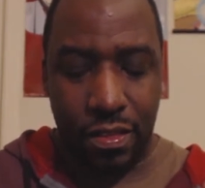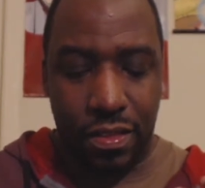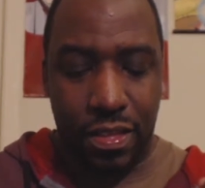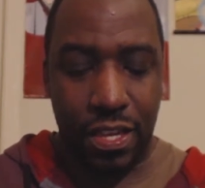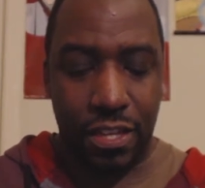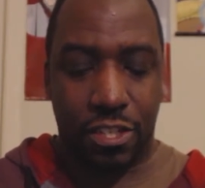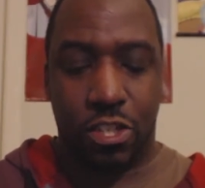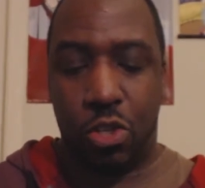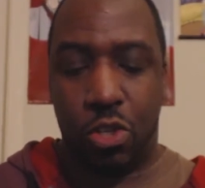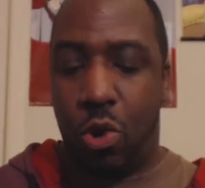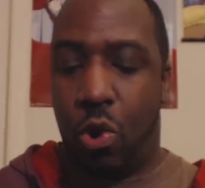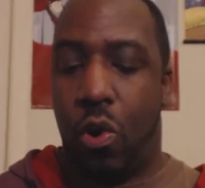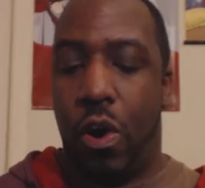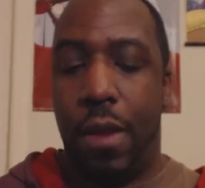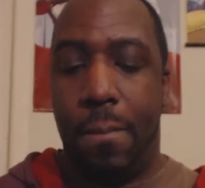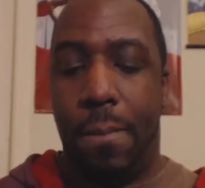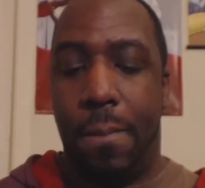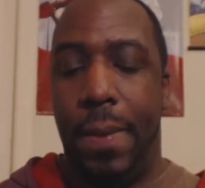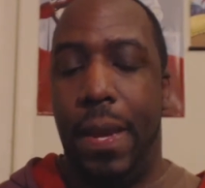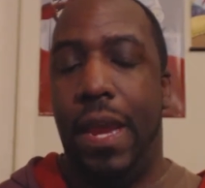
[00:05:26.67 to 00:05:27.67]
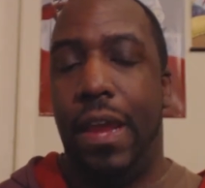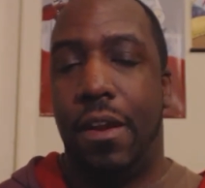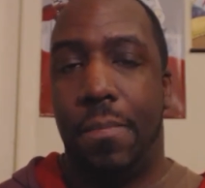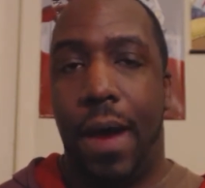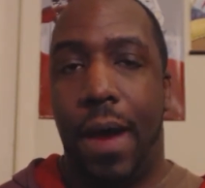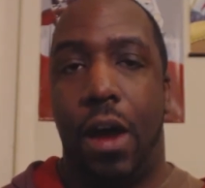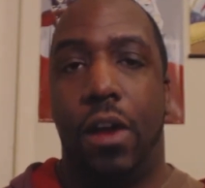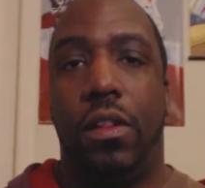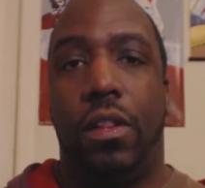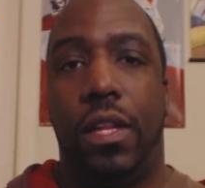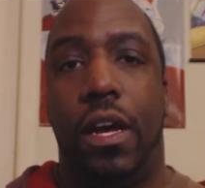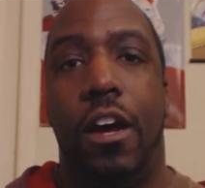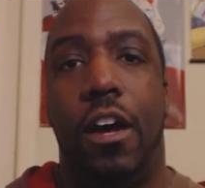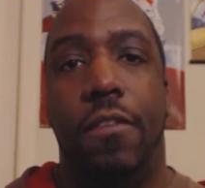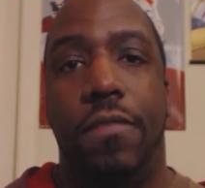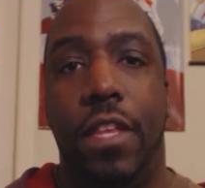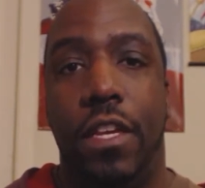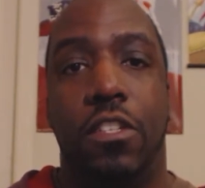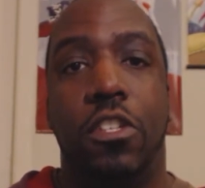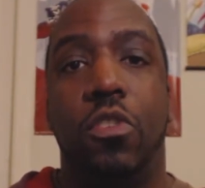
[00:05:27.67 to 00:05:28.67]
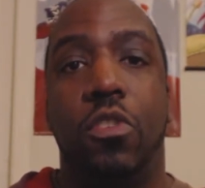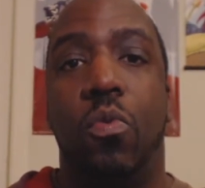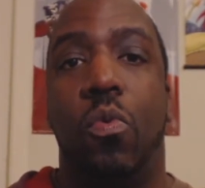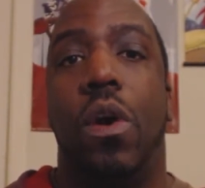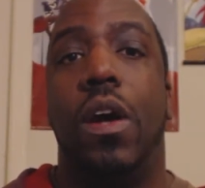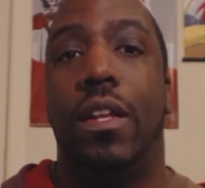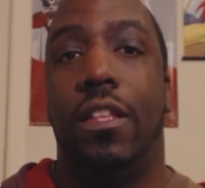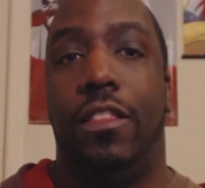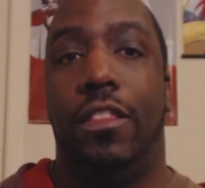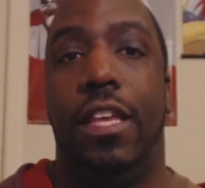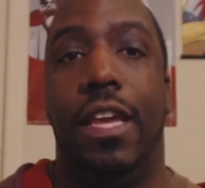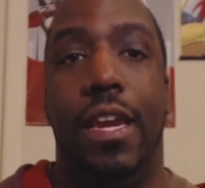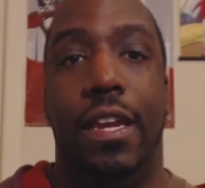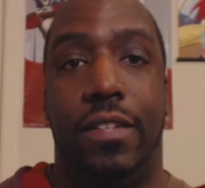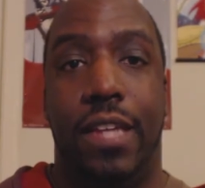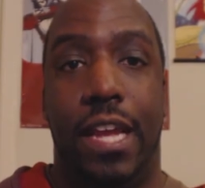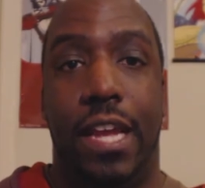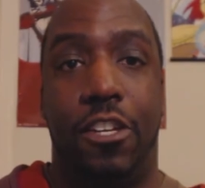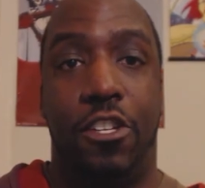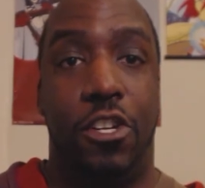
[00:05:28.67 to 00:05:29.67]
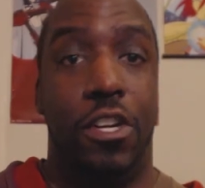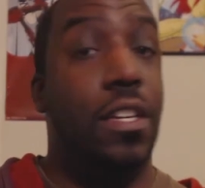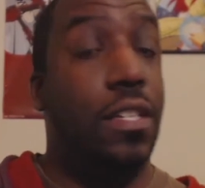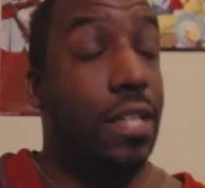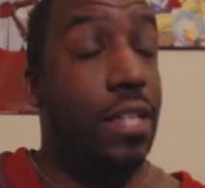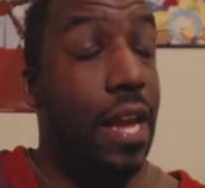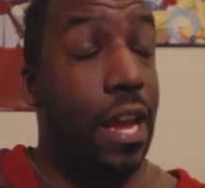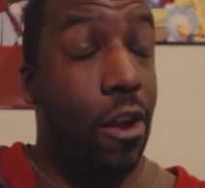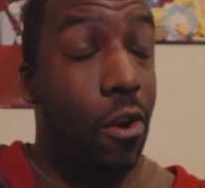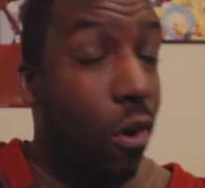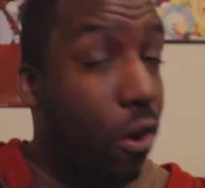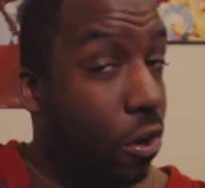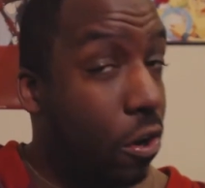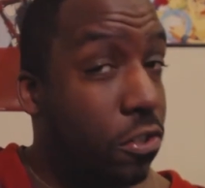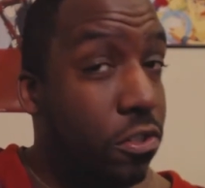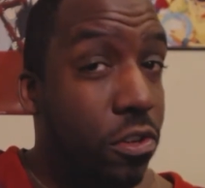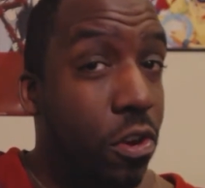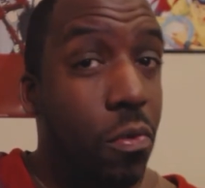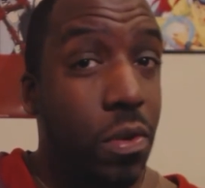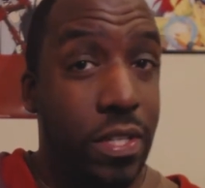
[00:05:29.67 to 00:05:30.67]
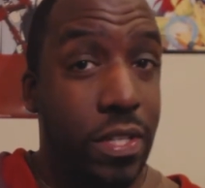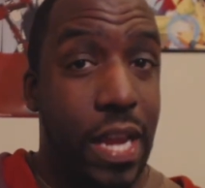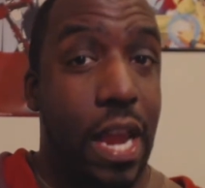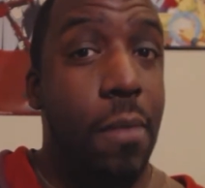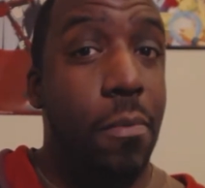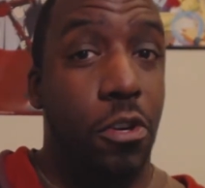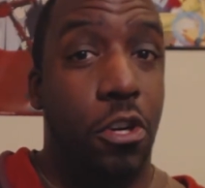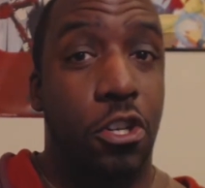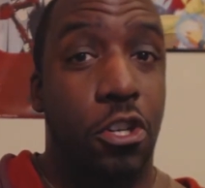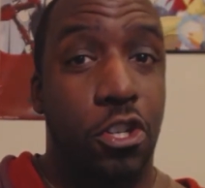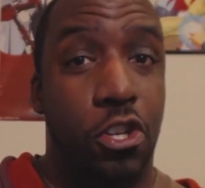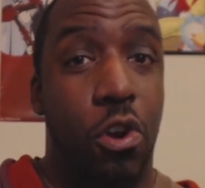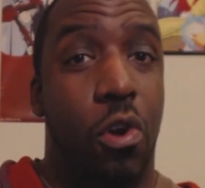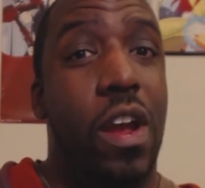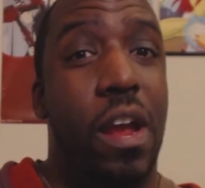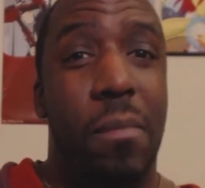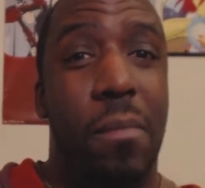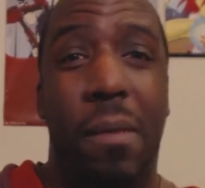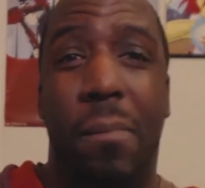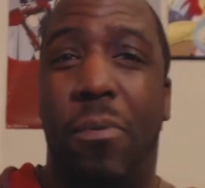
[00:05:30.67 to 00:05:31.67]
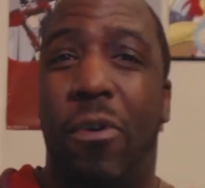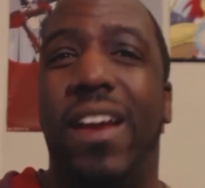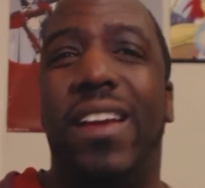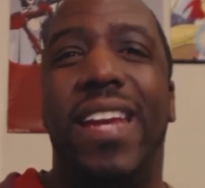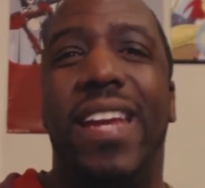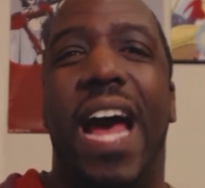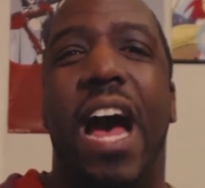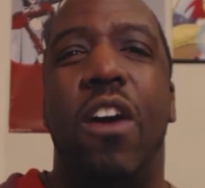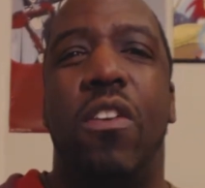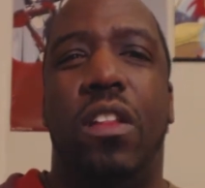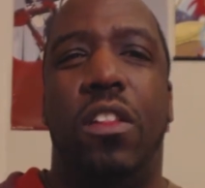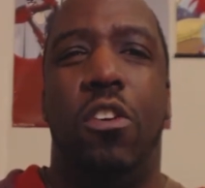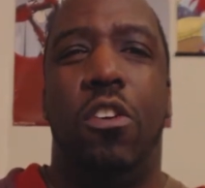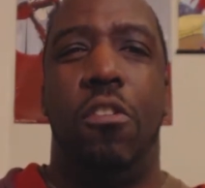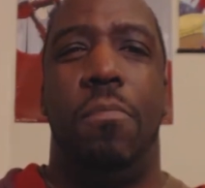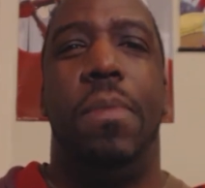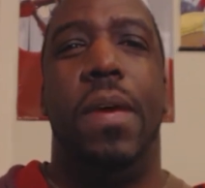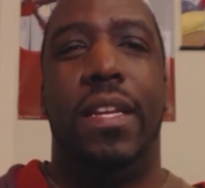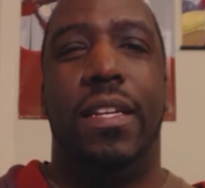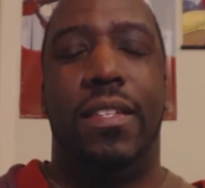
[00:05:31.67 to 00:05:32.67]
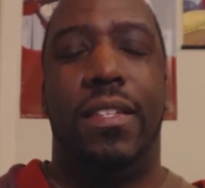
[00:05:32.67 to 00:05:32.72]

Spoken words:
this story being about love, this is one of the things that Chise also was able to show him and break down a little bit,